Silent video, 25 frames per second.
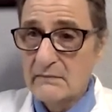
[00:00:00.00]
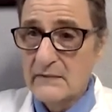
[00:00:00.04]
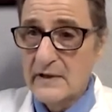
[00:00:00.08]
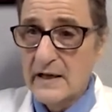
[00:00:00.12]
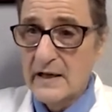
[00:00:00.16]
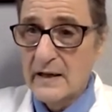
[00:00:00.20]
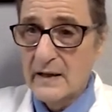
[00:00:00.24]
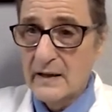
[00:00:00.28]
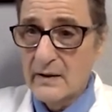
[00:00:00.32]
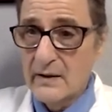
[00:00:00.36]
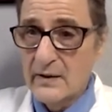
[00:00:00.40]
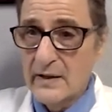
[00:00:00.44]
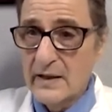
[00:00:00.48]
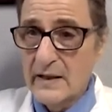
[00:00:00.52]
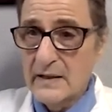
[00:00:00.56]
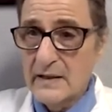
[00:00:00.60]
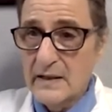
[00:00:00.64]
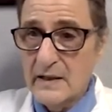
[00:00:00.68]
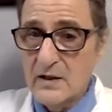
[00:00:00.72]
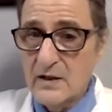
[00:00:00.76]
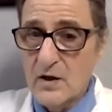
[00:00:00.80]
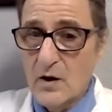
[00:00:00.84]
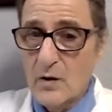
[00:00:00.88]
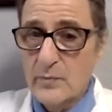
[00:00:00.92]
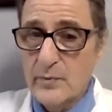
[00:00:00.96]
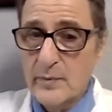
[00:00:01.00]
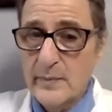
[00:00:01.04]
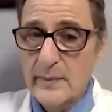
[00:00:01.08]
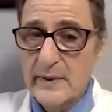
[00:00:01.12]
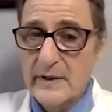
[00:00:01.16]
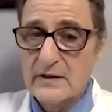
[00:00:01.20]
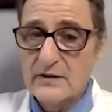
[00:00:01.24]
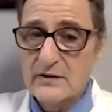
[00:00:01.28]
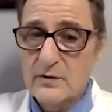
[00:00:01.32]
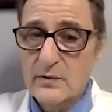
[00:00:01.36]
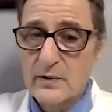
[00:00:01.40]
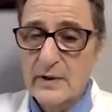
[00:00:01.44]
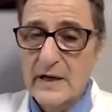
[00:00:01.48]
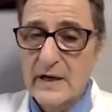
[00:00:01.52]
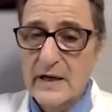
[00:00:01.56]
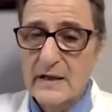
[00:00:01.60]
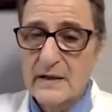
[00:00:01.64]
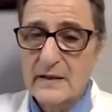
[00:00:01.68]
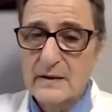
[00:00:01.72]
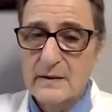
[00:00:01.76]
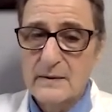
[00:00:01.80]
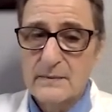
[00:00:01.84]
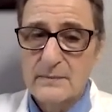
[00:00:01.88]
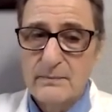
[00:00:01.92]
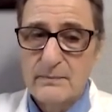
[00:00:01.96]
the area that dopamine is
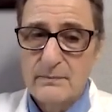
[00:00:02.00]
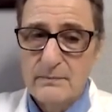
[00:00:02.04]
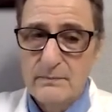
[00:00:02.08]
created.